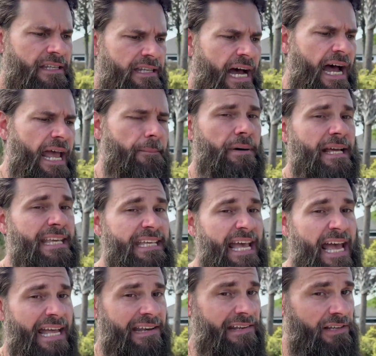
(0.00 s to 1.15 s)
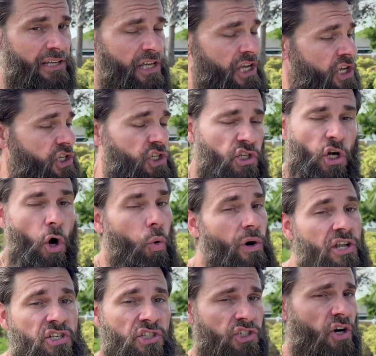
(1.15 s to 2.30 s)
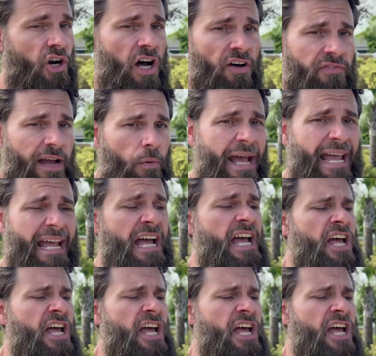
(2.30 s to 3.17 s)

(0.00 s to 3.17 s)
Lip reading: the diet. But again, you don't wanna start off that way.